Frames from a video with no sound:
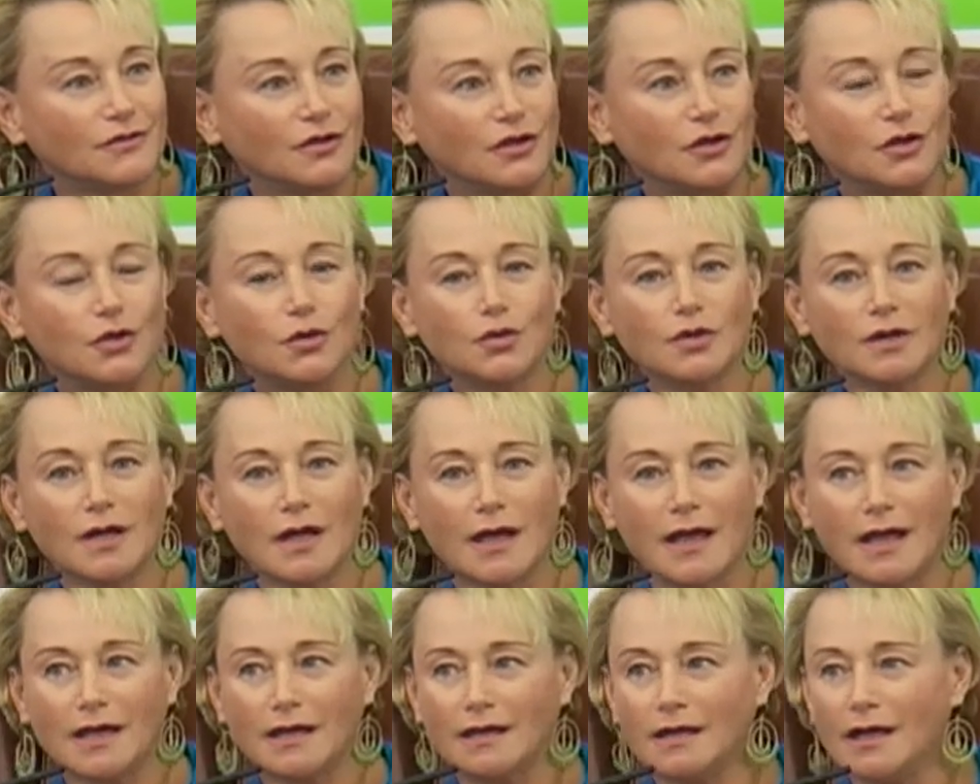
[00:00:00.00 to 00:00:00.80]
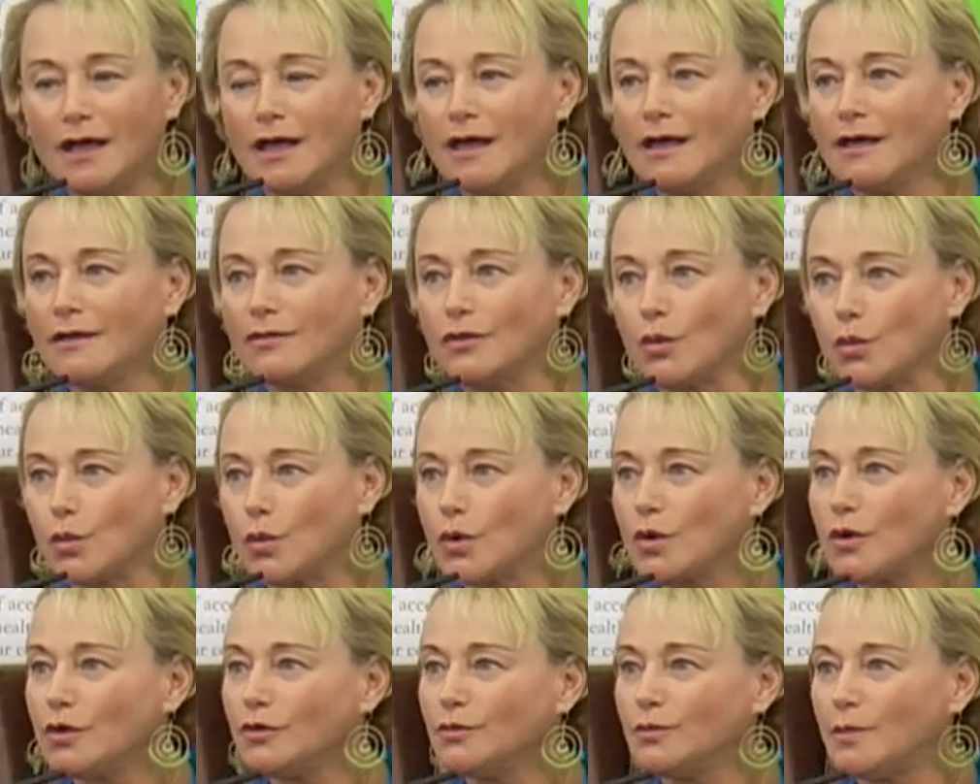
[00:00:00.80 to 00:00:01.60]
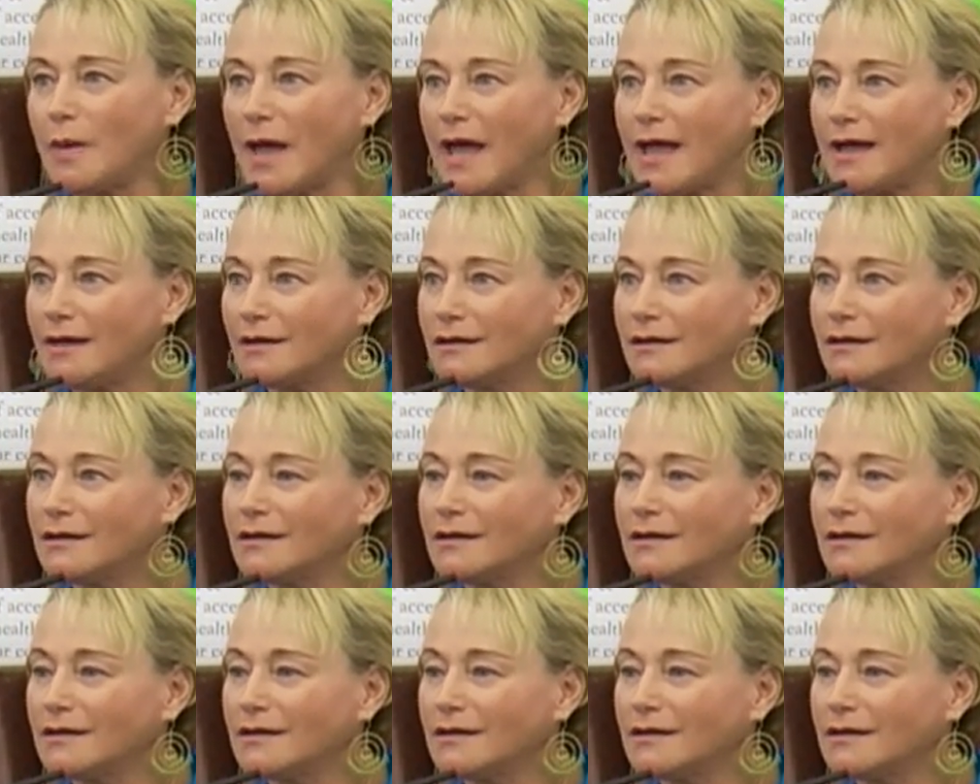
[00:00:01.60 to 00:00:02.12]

the UK, the World Bank,